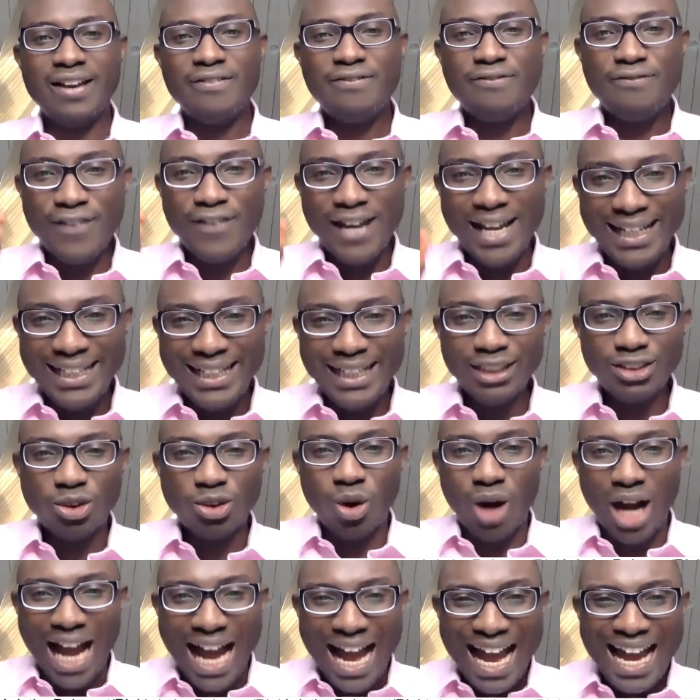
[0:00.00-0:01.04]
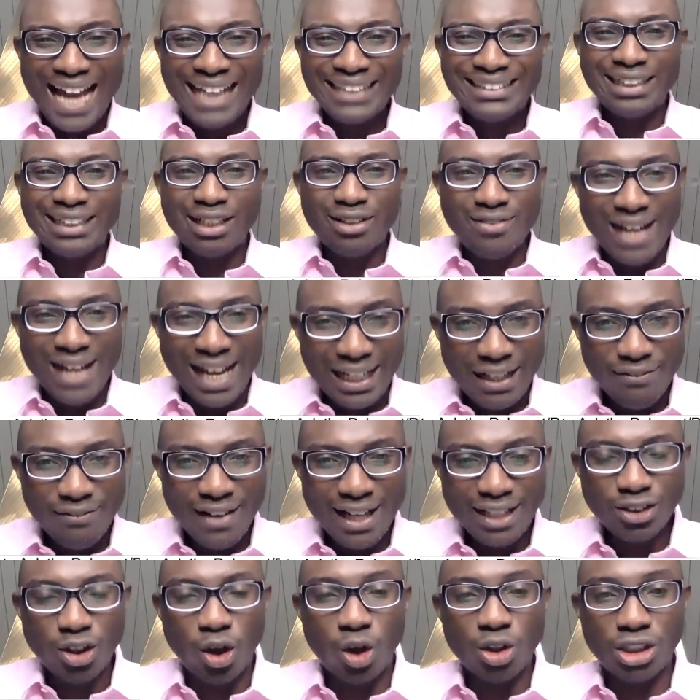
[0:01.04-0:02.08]
Failing to ask the
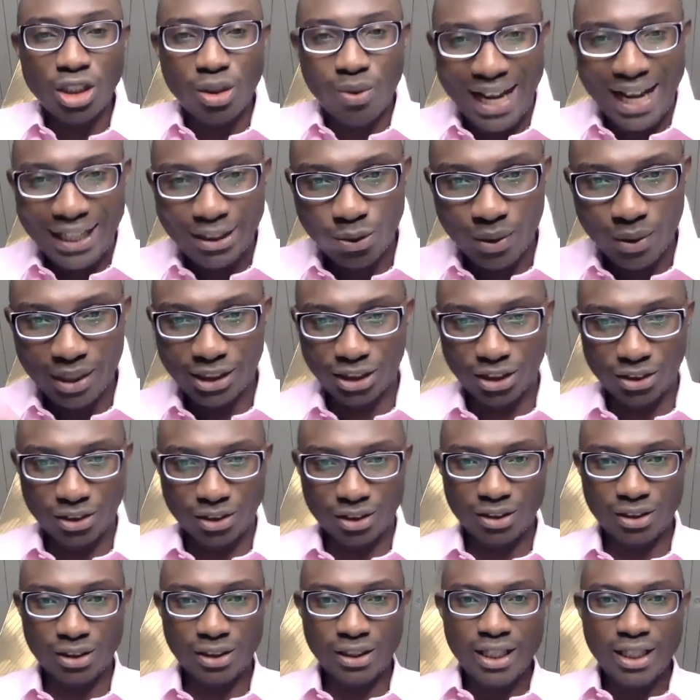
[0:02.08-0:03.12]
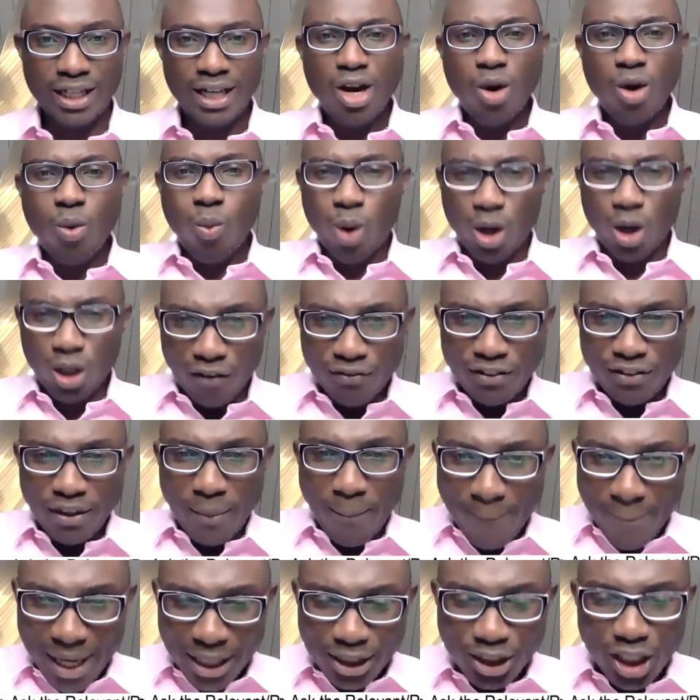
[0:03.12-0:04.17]
relevant or the right question. One of the
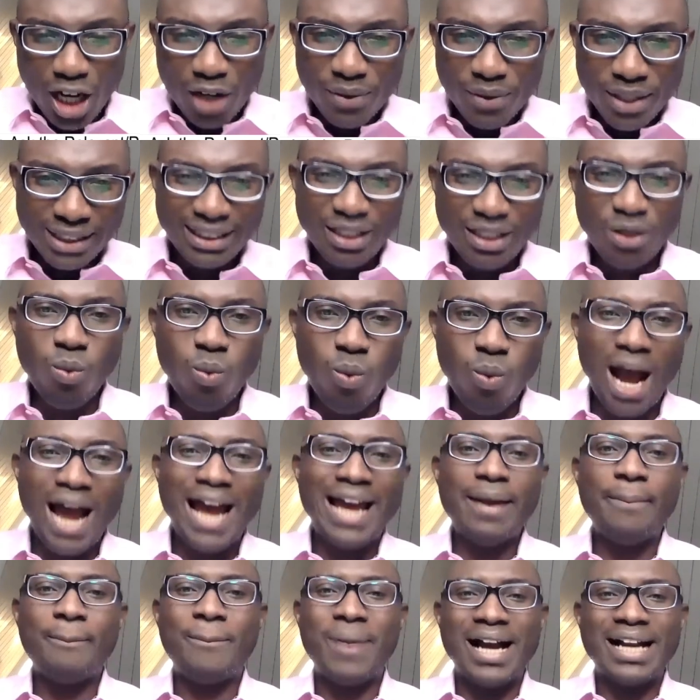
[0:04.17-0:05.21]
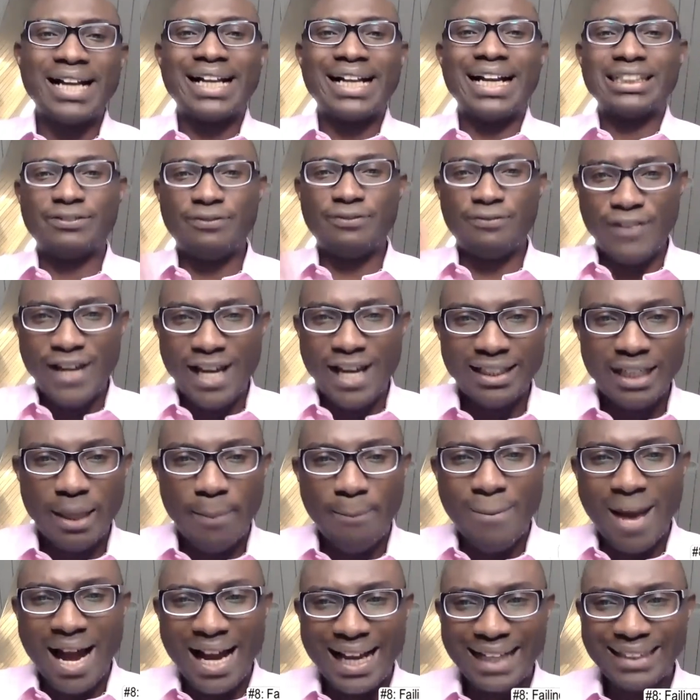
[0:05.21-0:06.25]
major reasons why bankers fail in
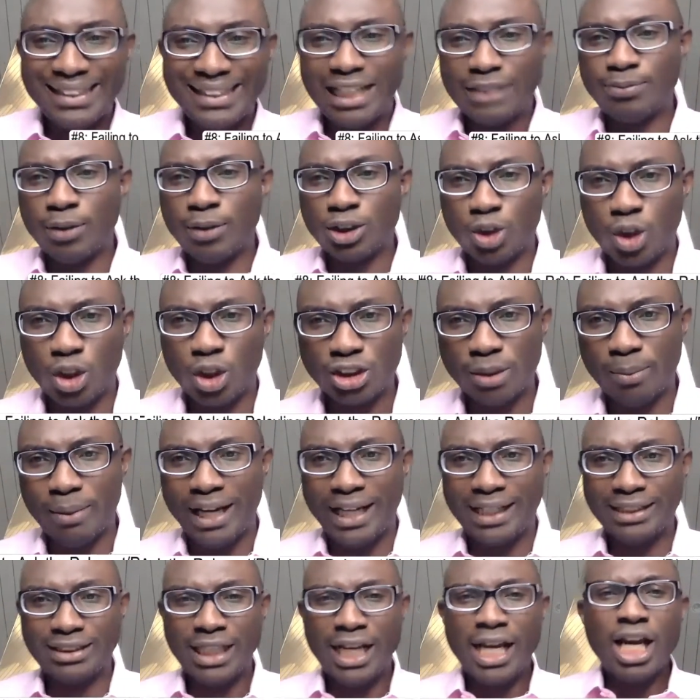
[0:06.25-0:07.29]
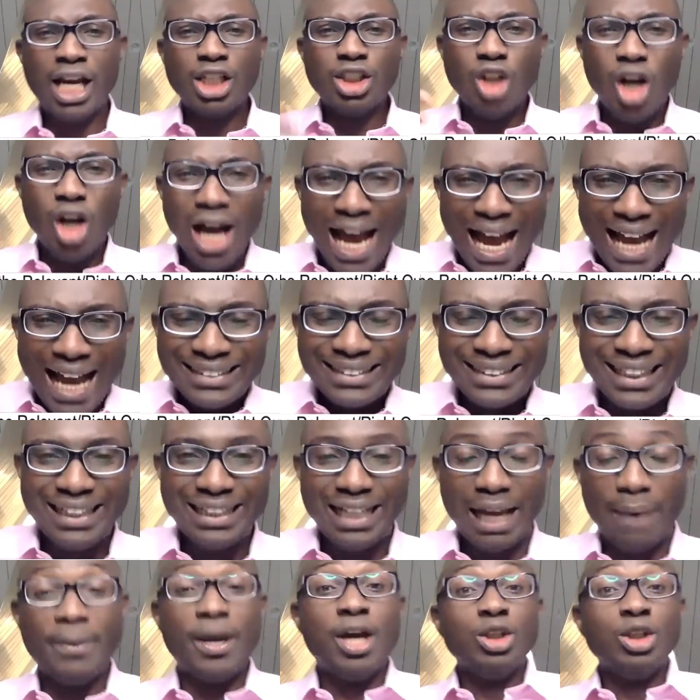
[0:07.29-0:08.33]
marketing export customer is not asking
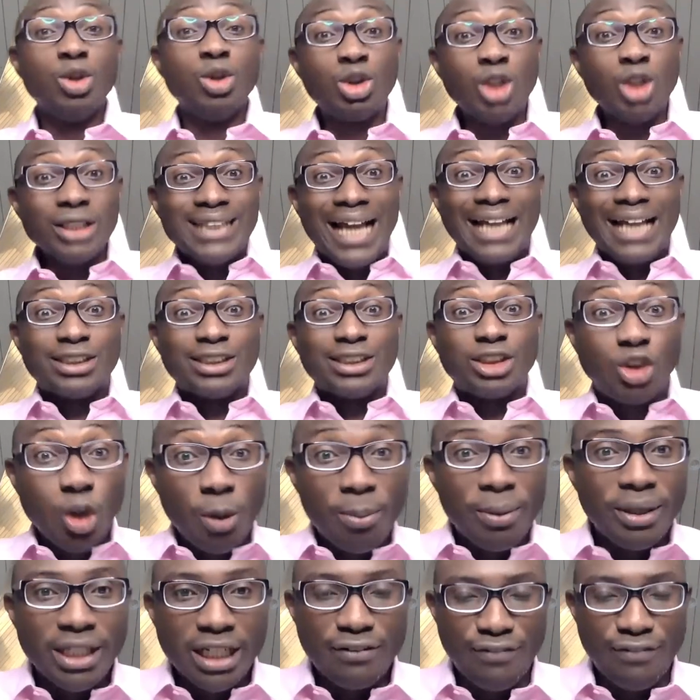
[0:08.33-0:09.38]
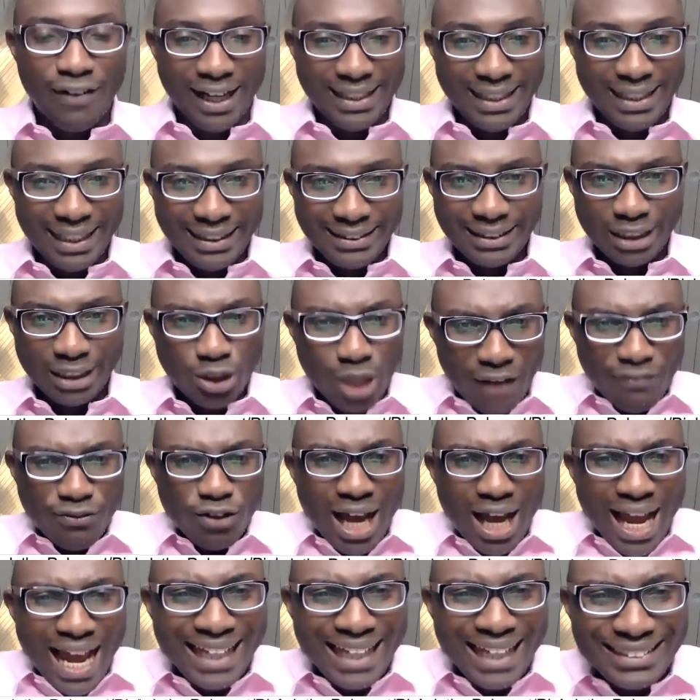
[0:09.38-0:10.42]
them. You just assume you need financing. You are
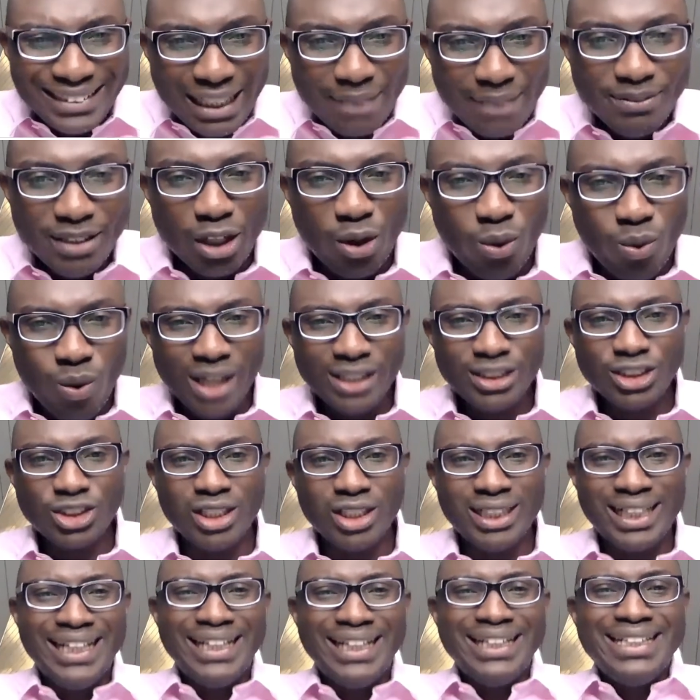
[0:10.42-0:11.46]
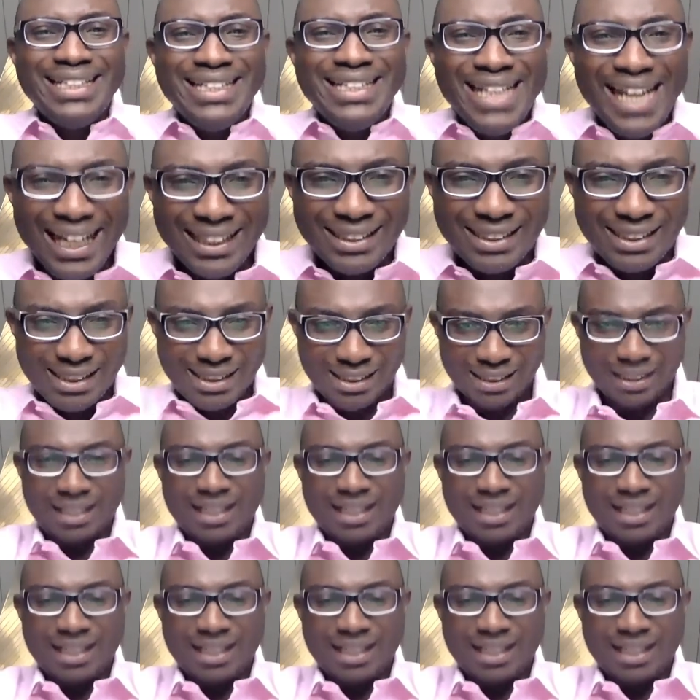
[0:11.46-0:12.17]
not asking the question he needs.